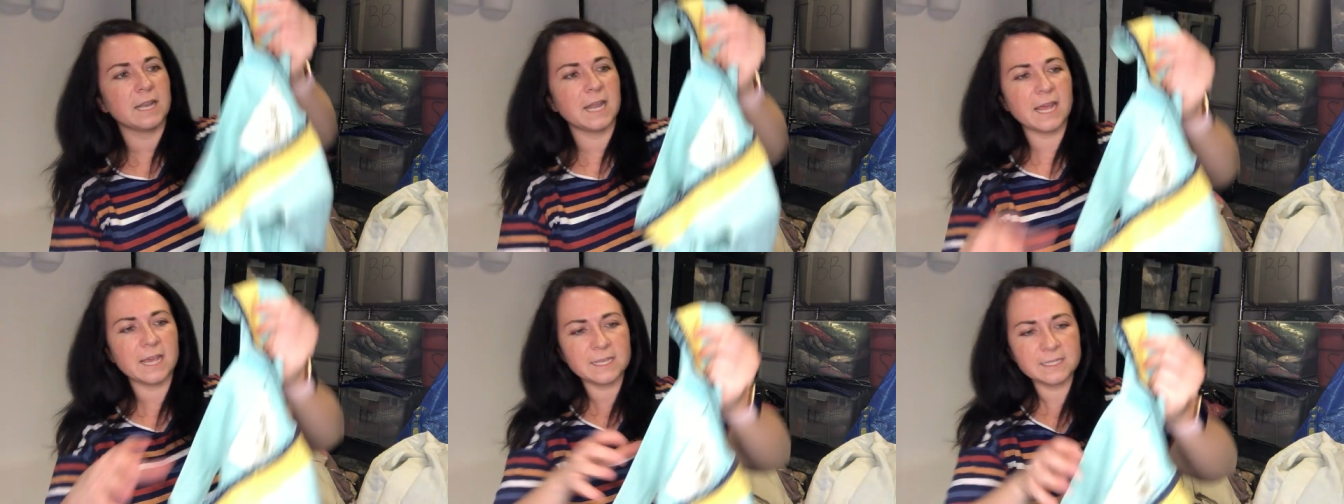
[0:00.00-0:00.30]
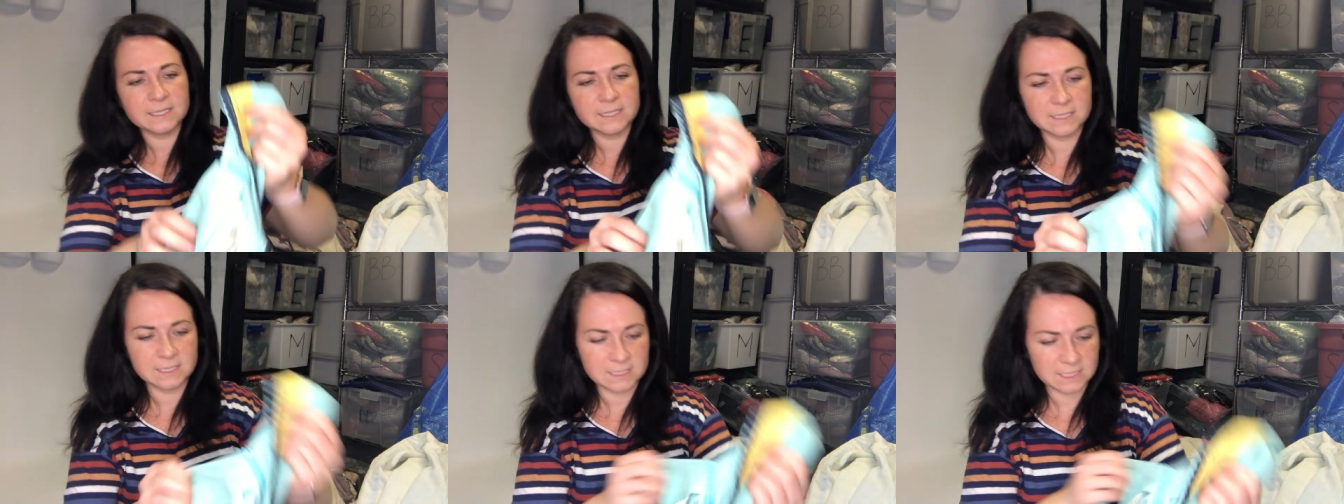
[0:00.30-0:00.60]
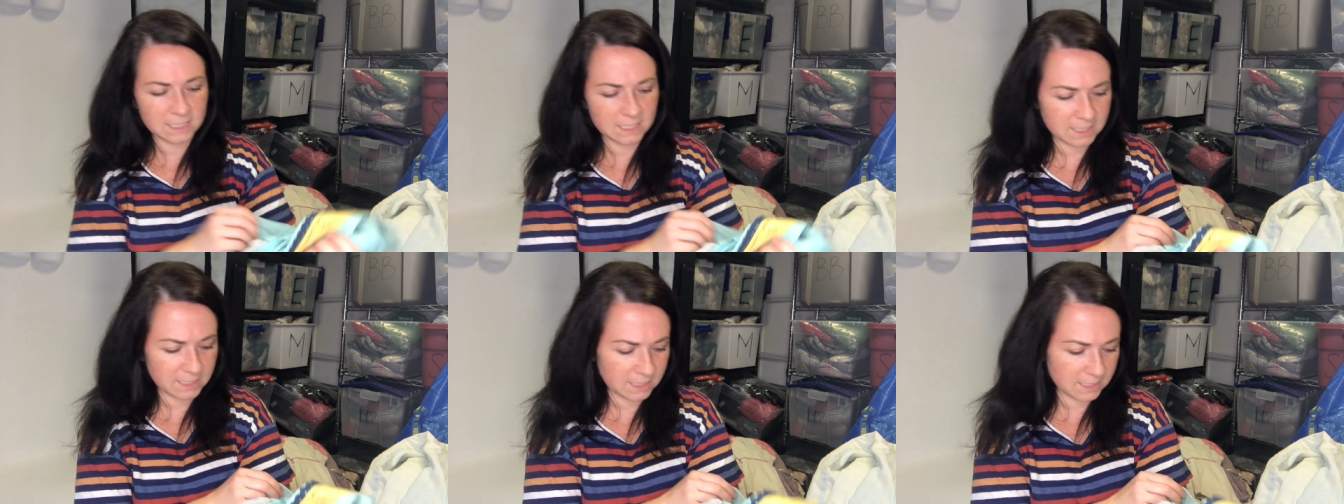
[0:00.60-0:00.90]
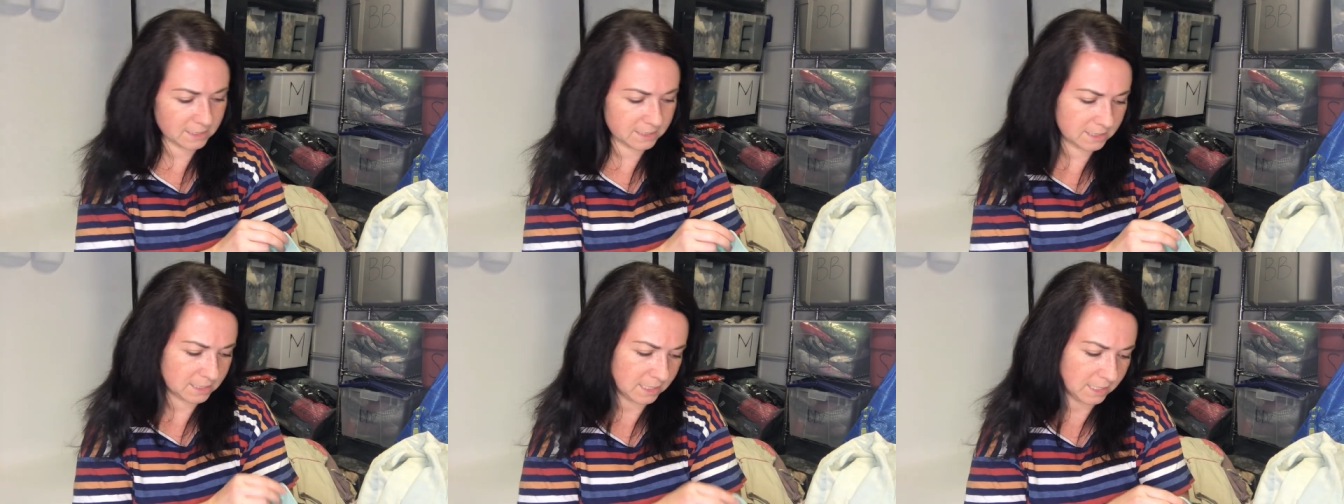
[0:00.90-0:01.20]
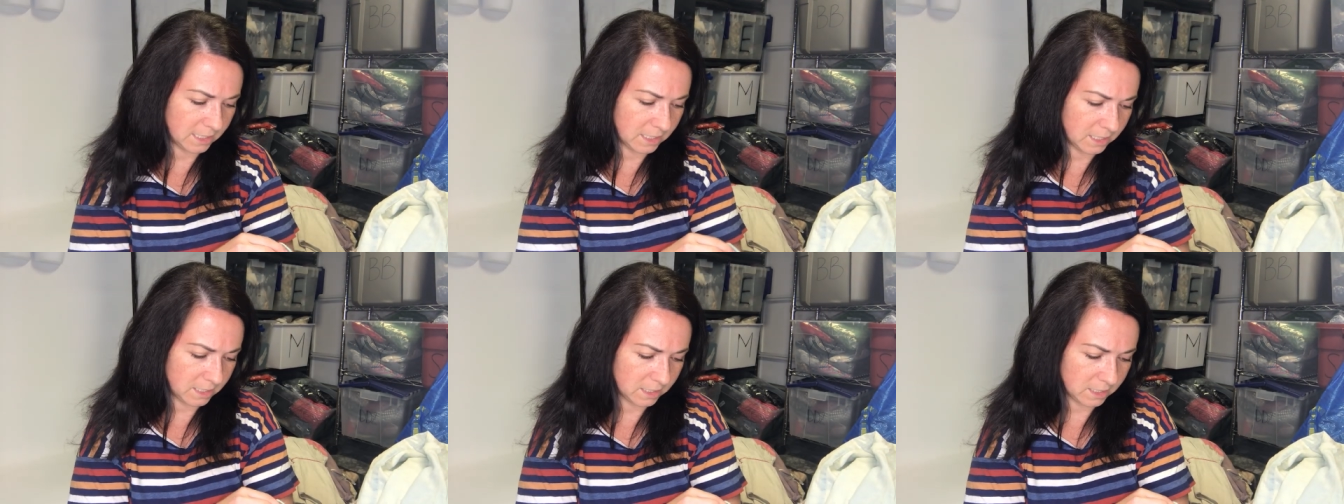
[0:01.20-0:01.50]
next is,
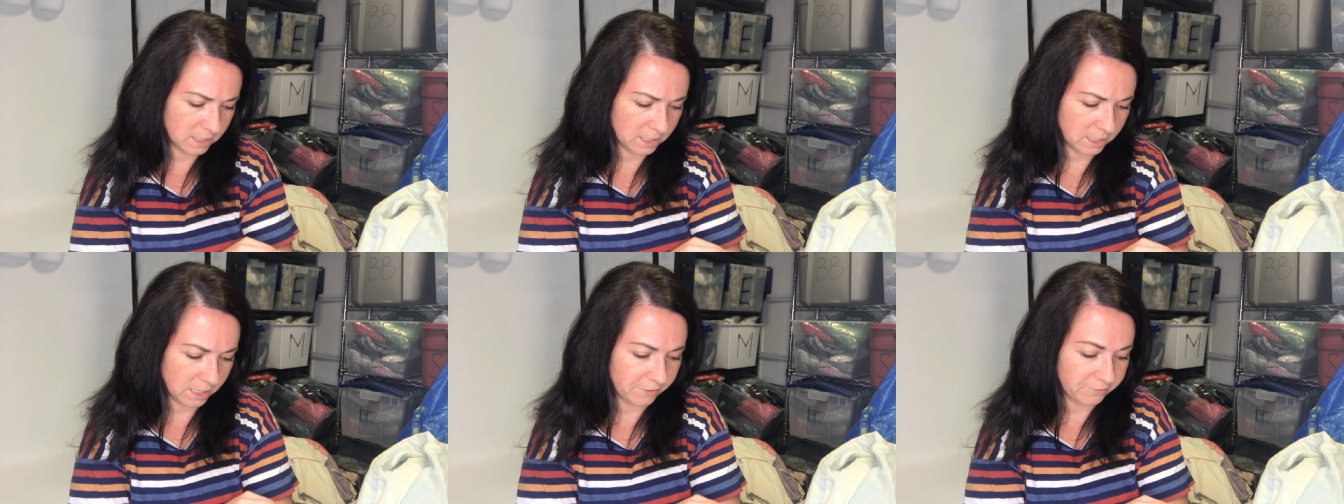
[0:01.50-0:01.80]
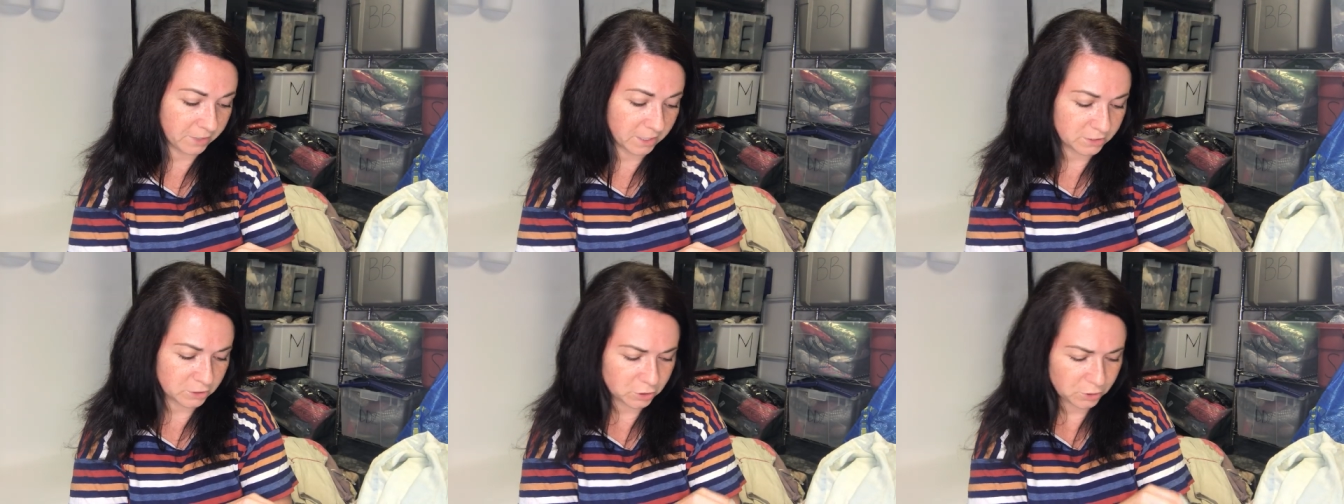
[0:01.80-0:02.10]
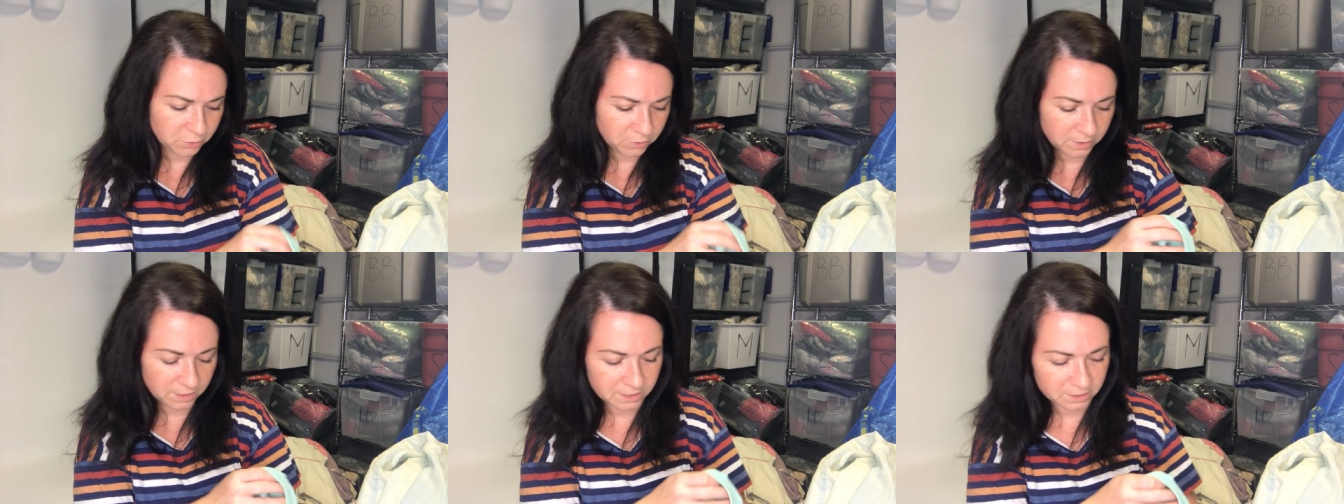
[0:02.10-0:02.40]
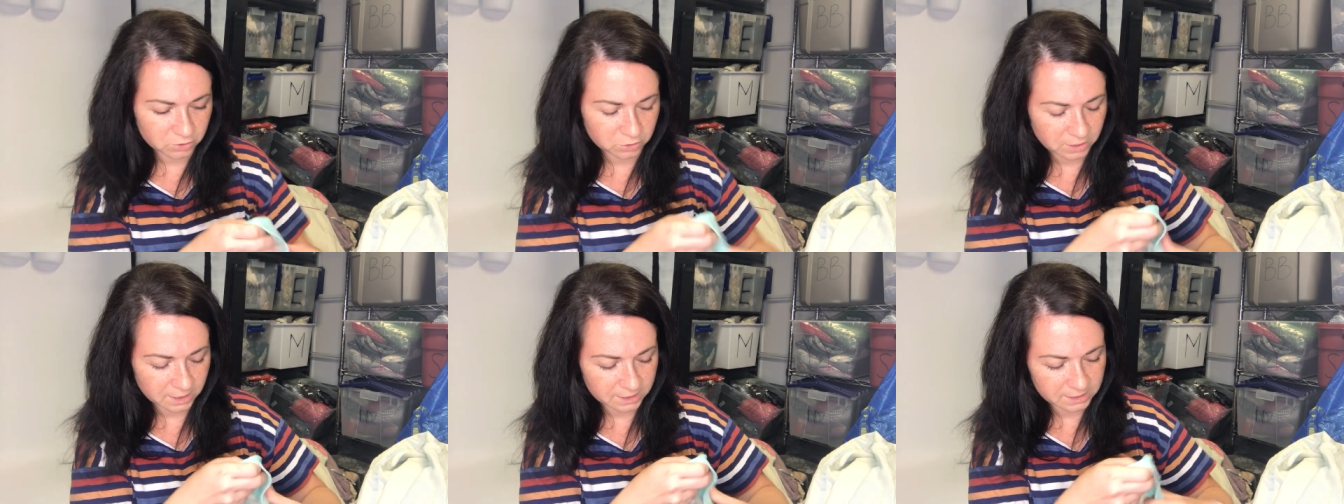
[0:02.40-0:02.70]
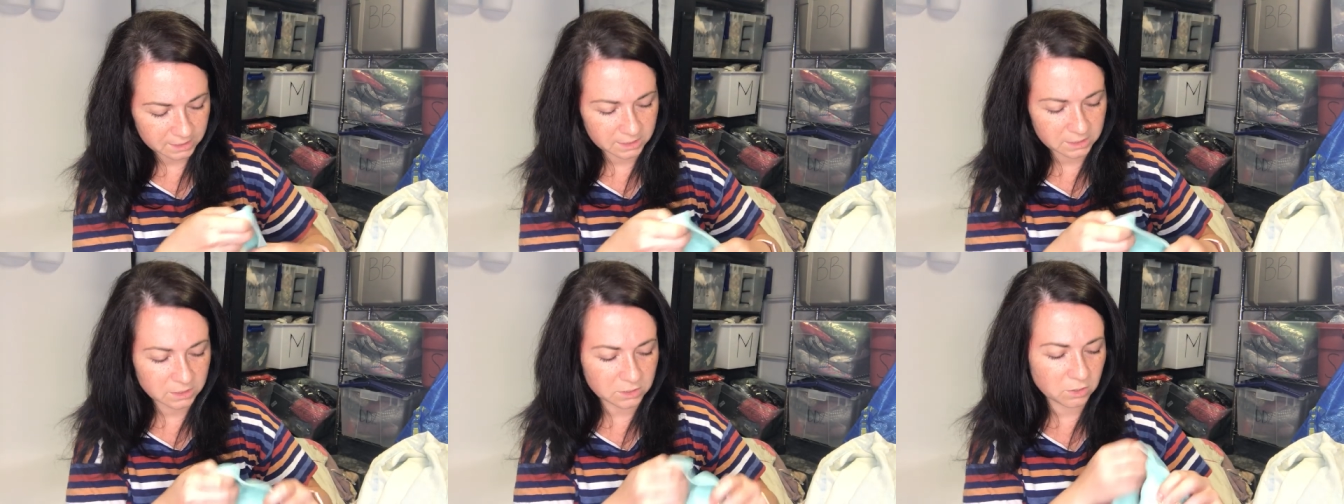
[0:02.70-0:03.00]
uh, I've got two of these dresses.